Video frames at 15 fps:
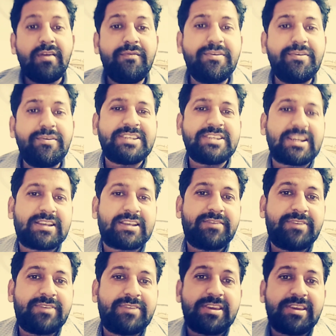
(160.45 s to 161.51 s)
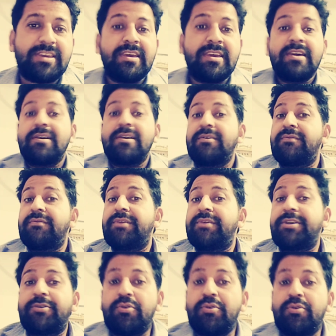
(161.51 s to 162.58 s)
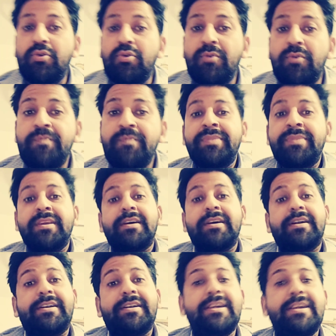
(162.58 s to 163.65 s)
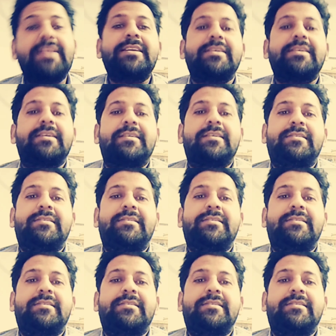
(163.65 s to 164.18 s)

which activity we do daily,